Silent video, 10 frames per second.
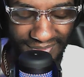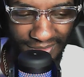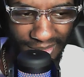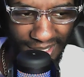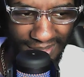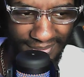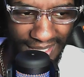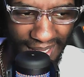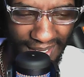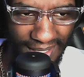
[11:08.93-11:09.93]
What the
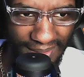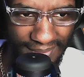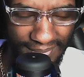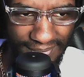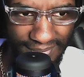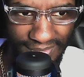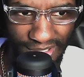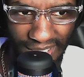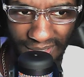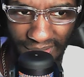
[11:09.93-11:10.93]
dang?
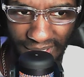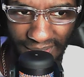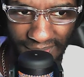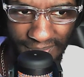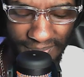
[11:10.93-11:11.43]
Good little girl.